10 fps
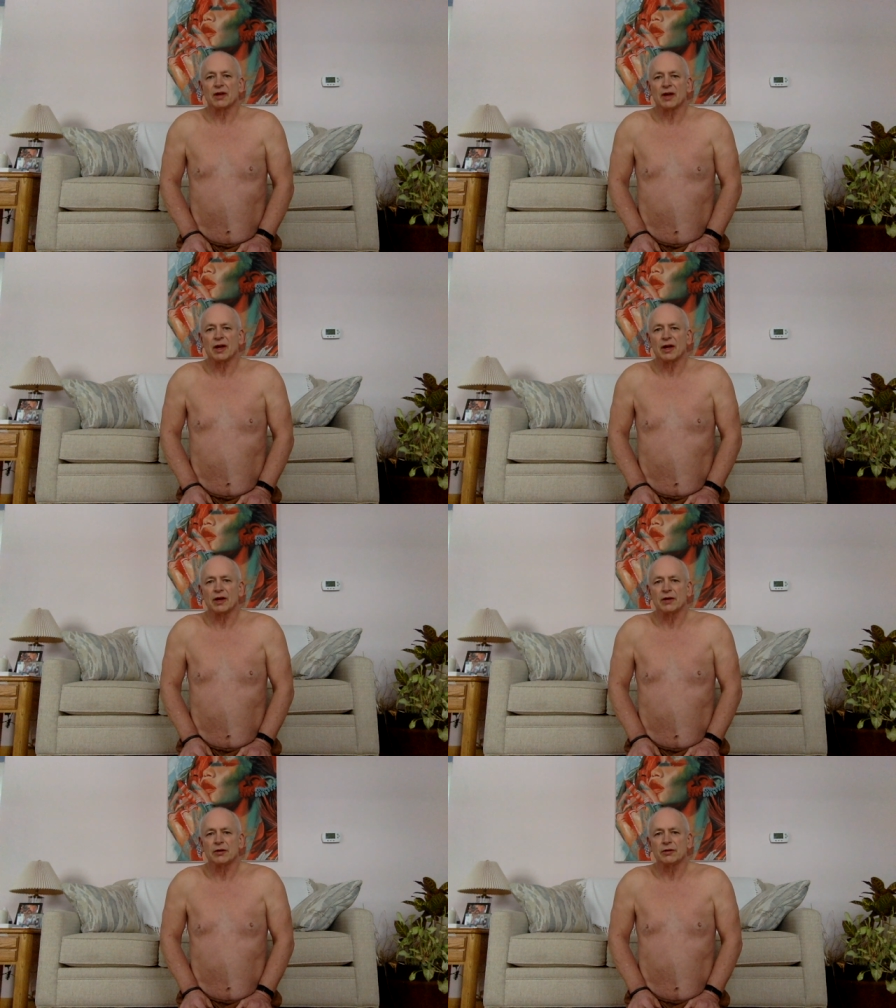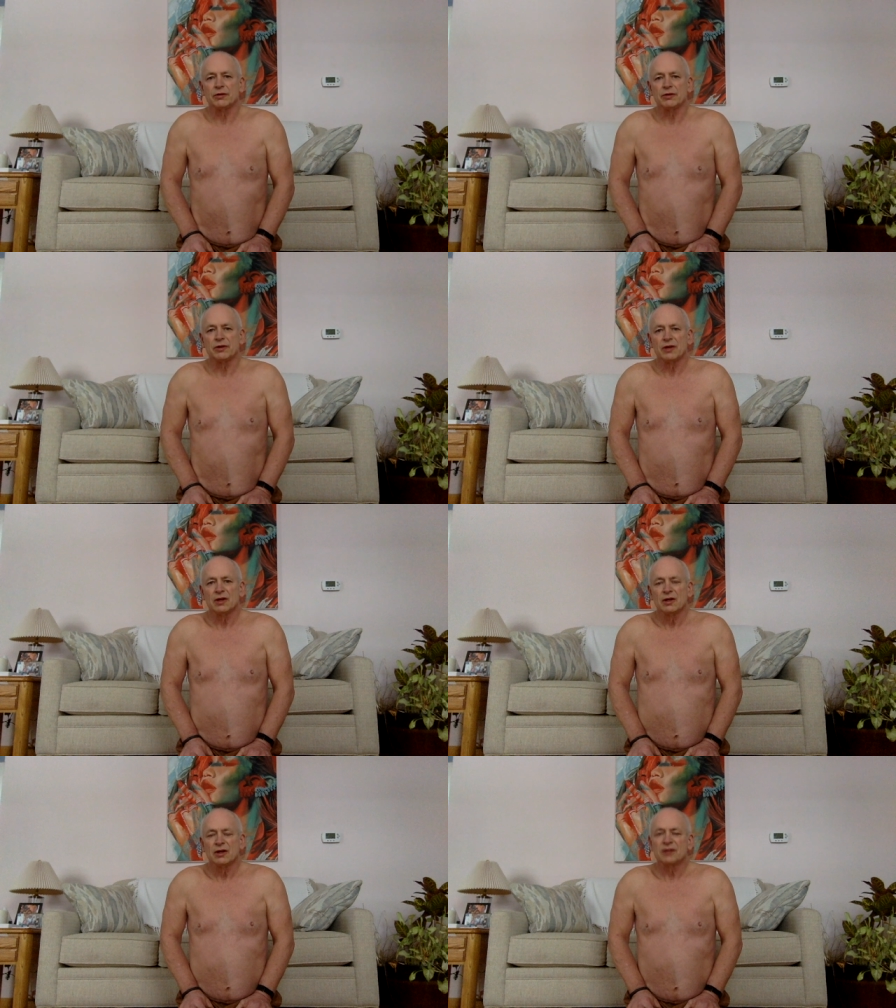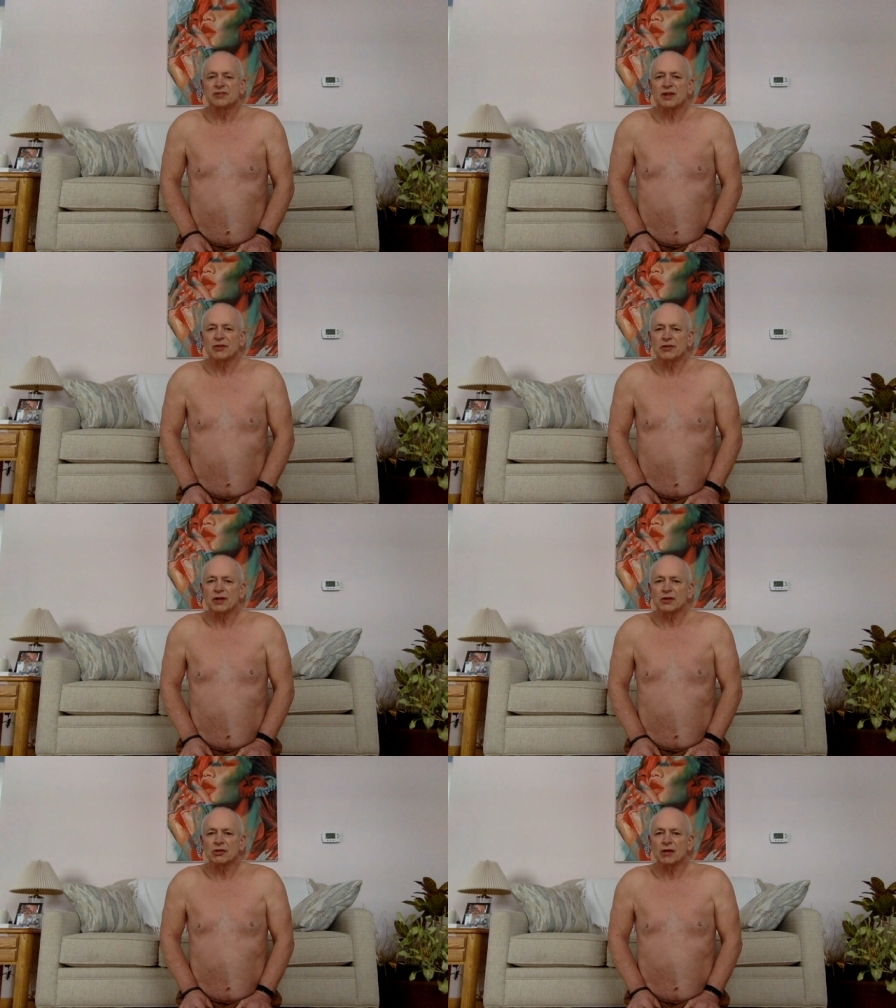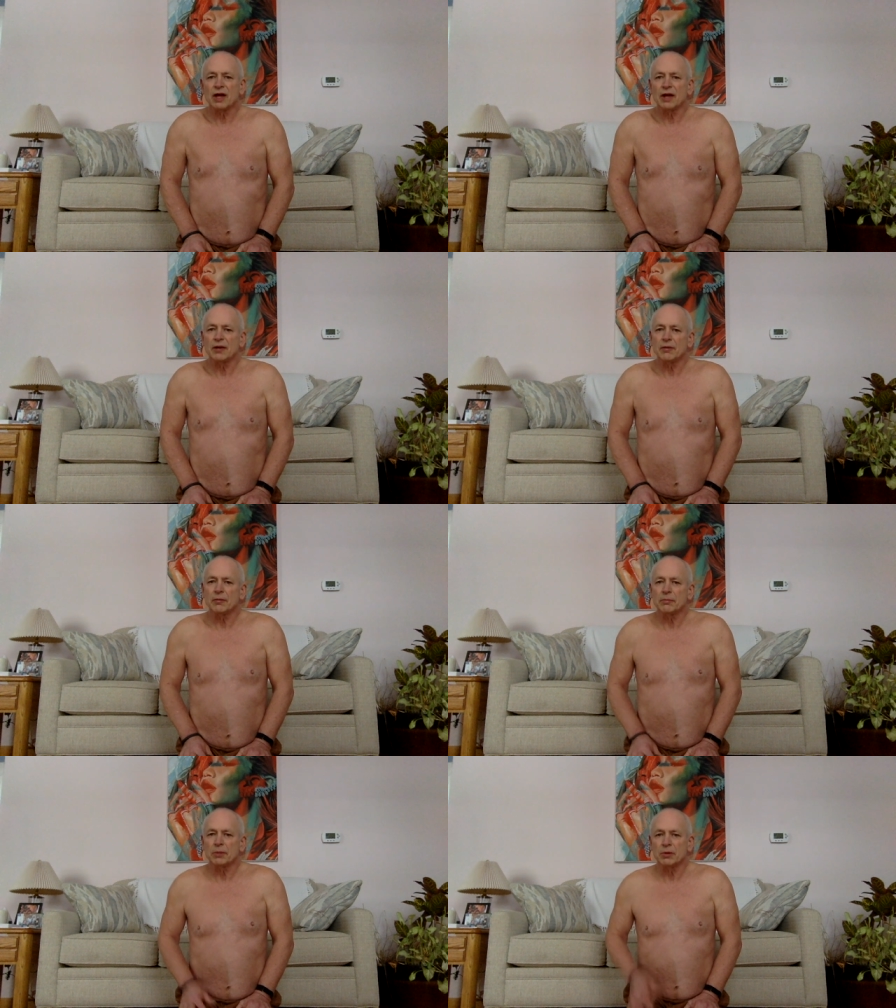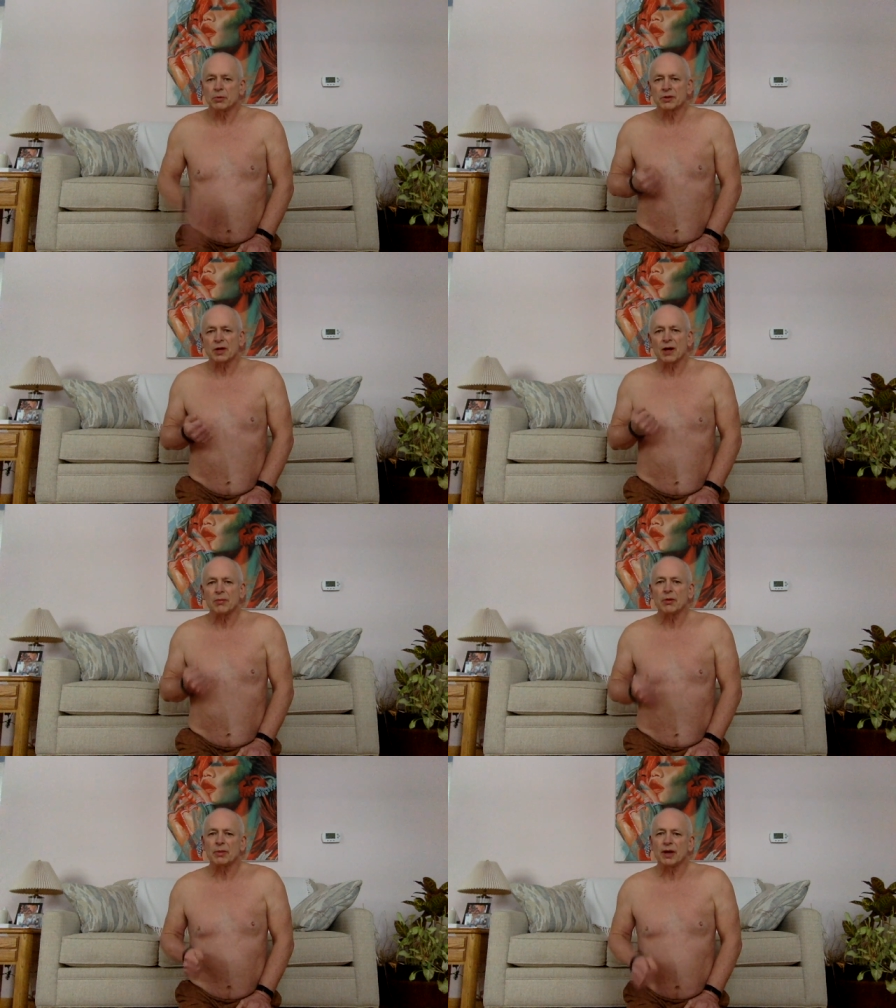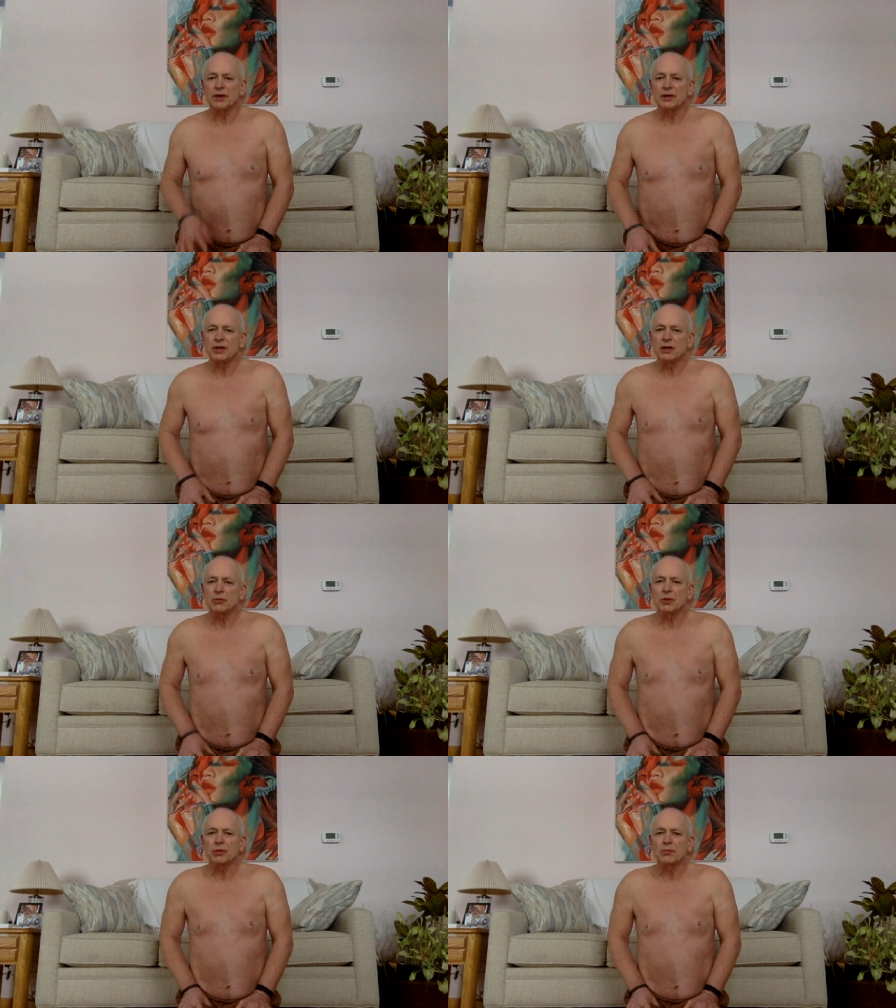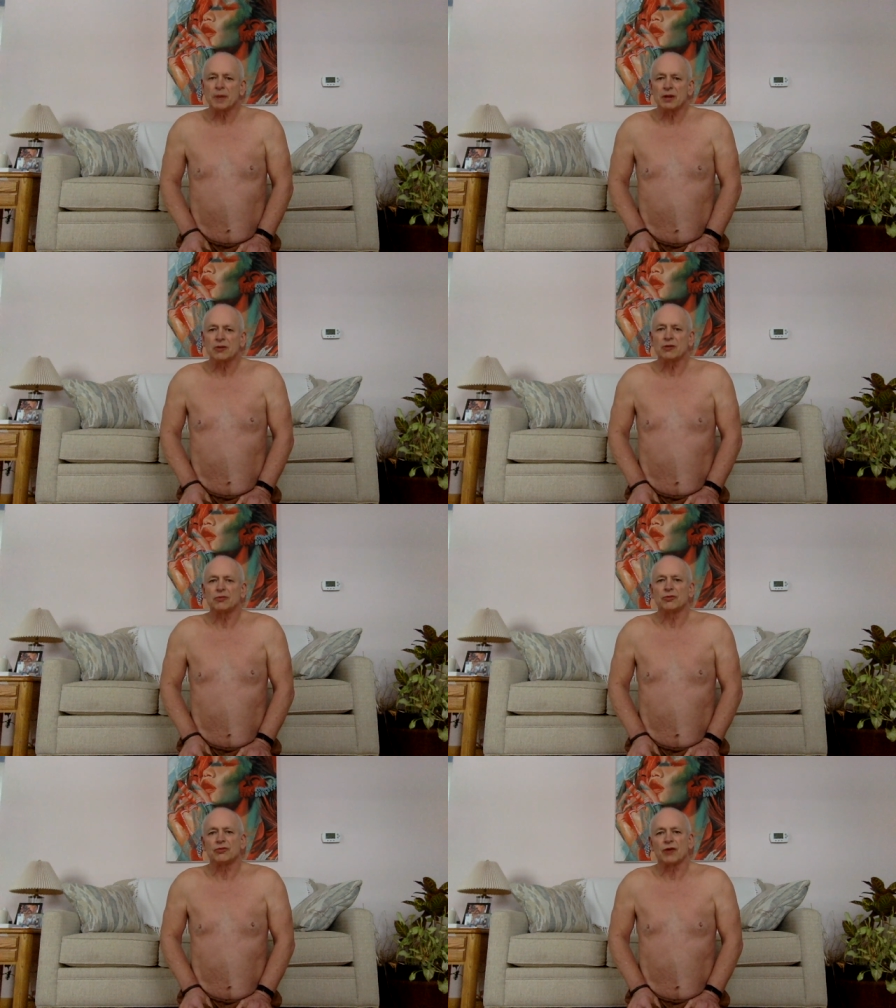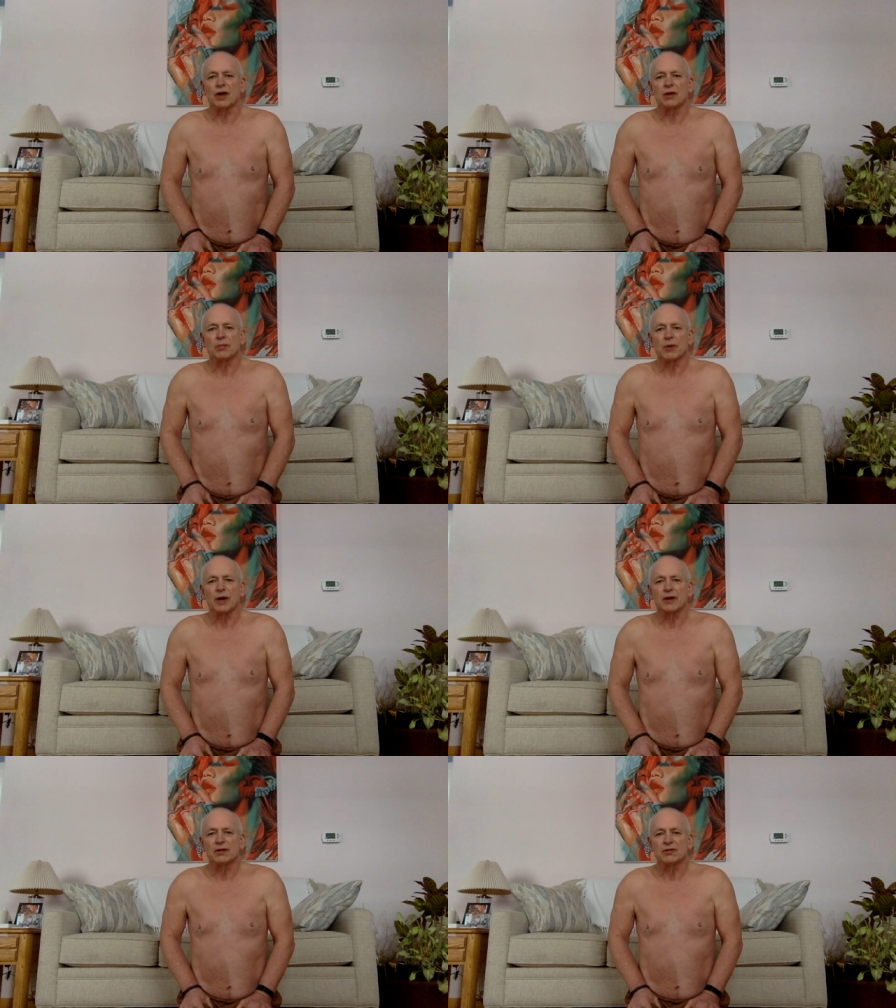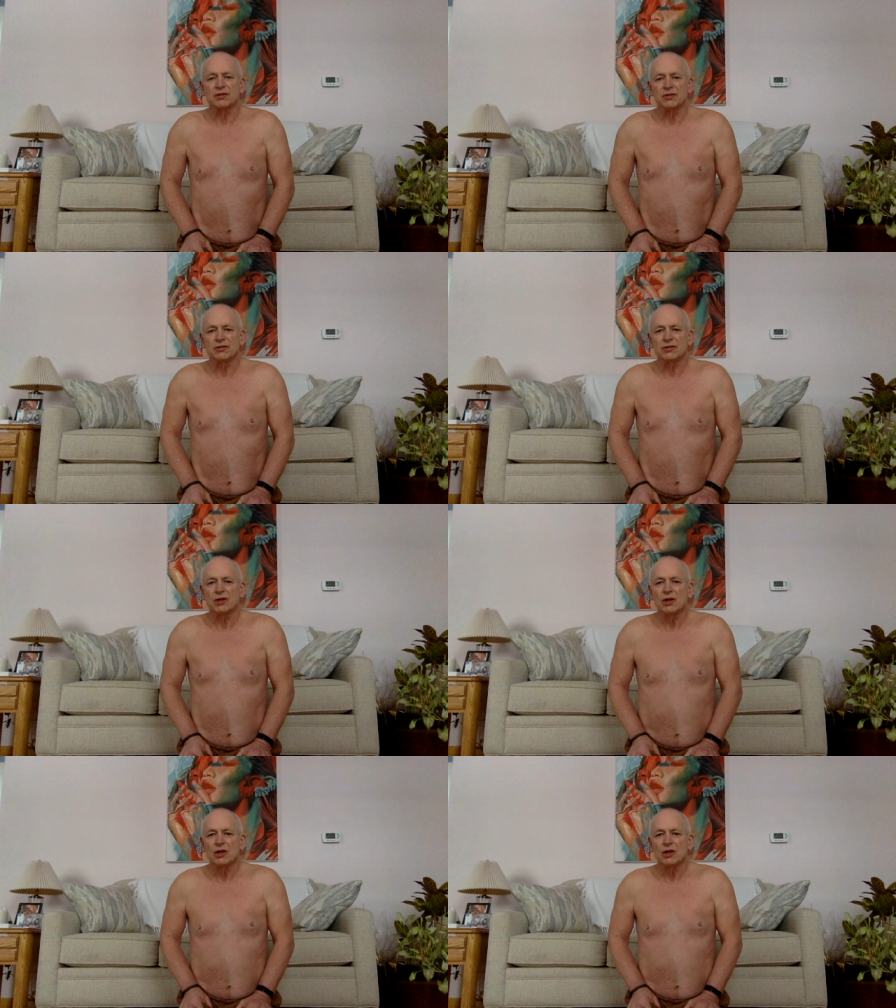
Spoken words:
And it sounds like a lot, but with Kapalabhati and with many of these Ujjayi practices,